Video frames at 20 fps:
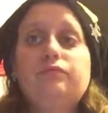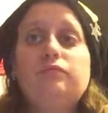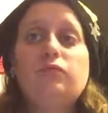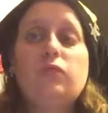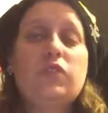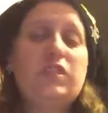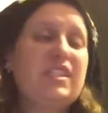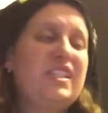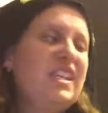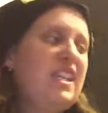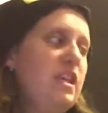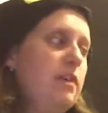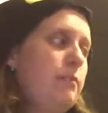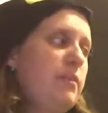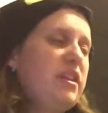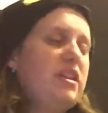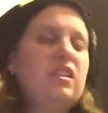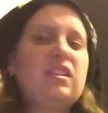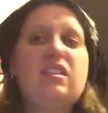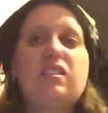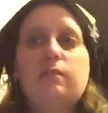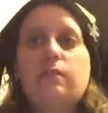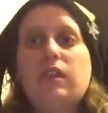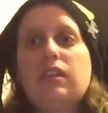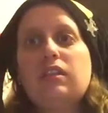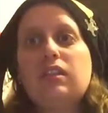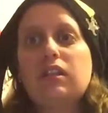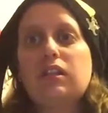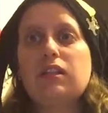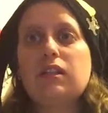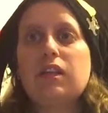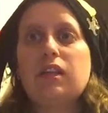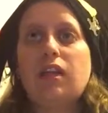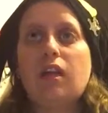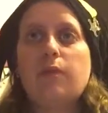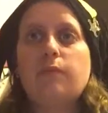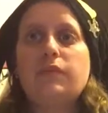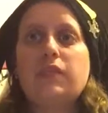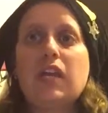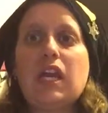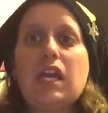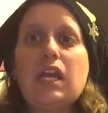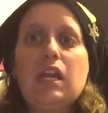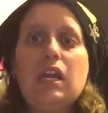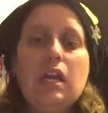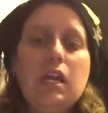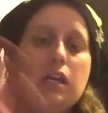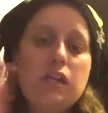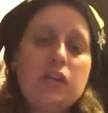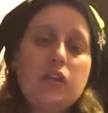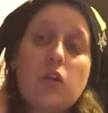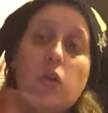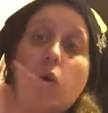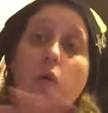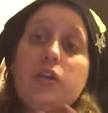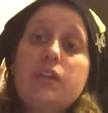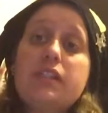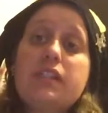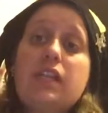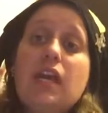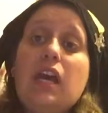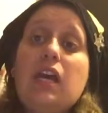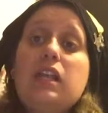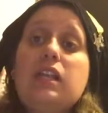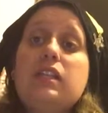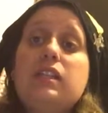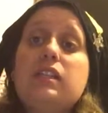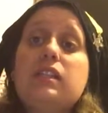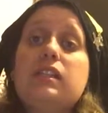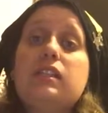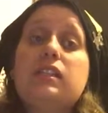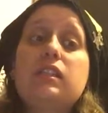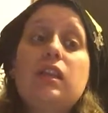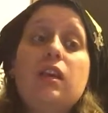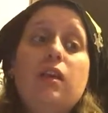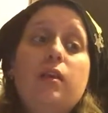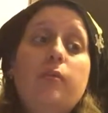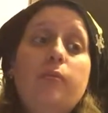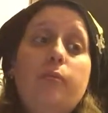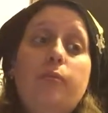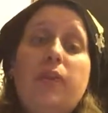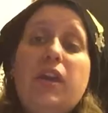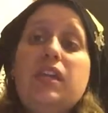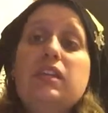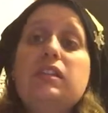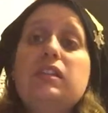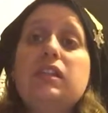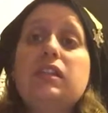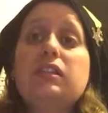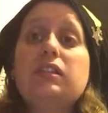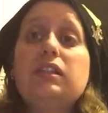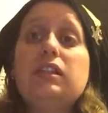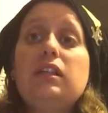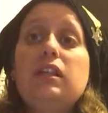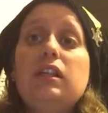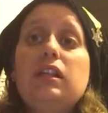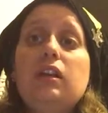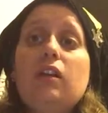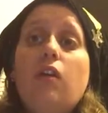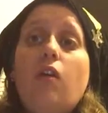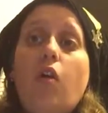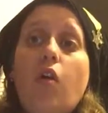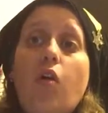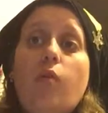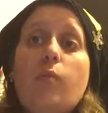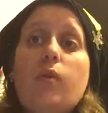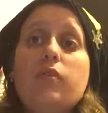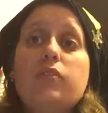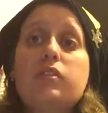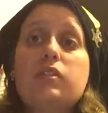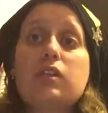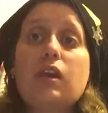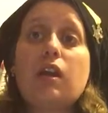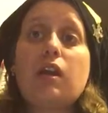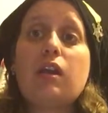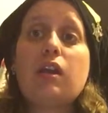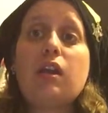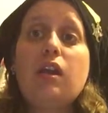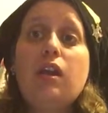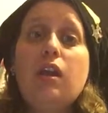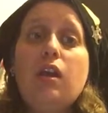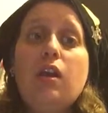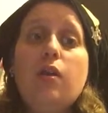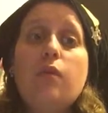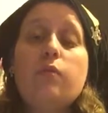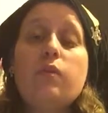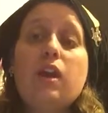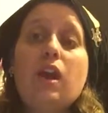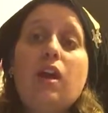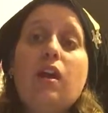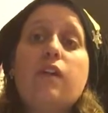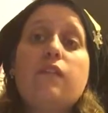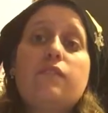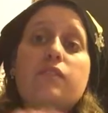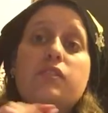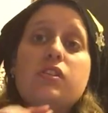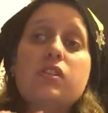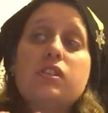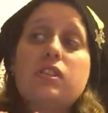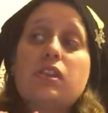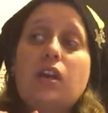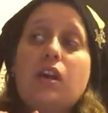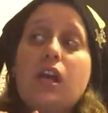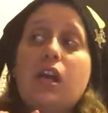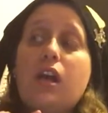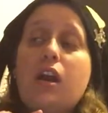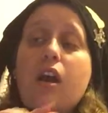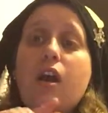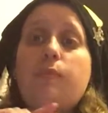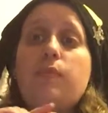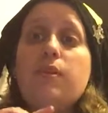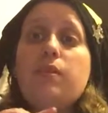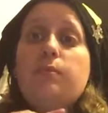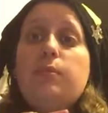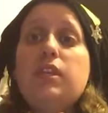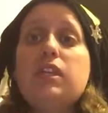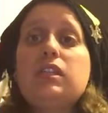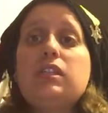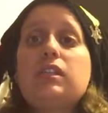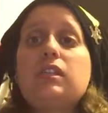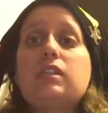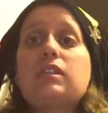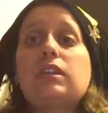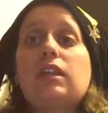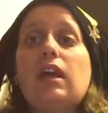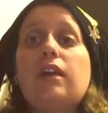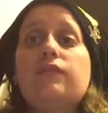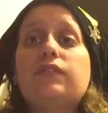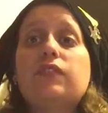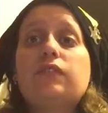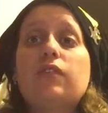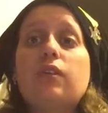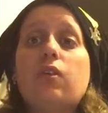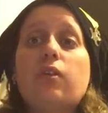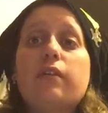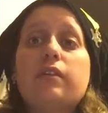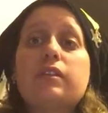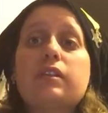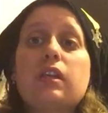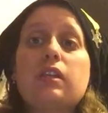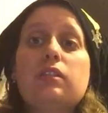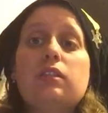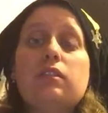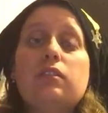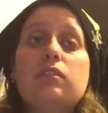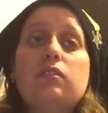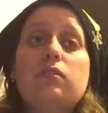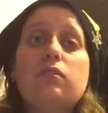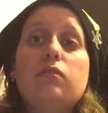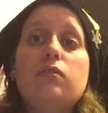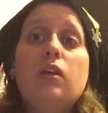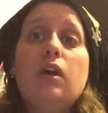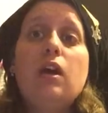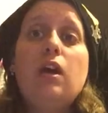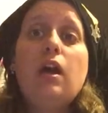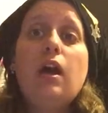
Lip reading: We'll see, but this is basically an update. The corset is basically almost done. We have just a couple pieces left of the corset to do.